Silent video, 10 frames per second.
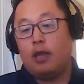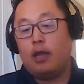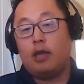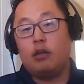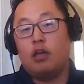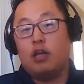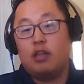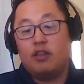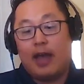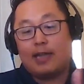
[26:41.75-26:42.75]
And
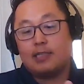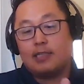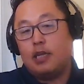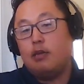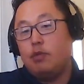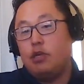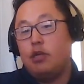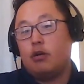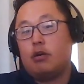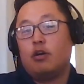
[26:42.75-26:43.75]
that same
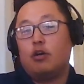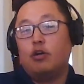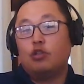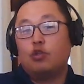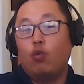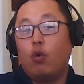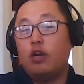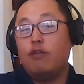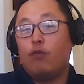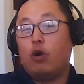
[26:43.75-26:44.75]
year,
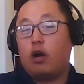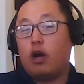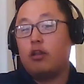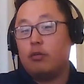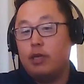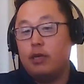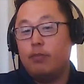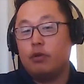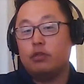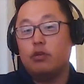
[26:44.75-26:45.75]
24 other
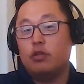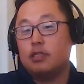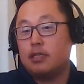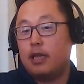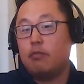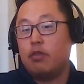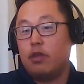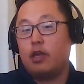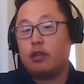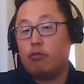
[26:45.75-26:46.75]
people do the same
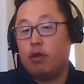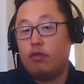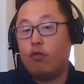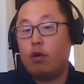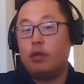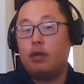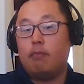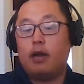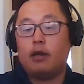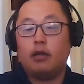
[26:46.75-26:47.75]
thing. They run the 4-minute
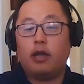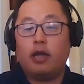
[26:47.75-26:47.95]
mile.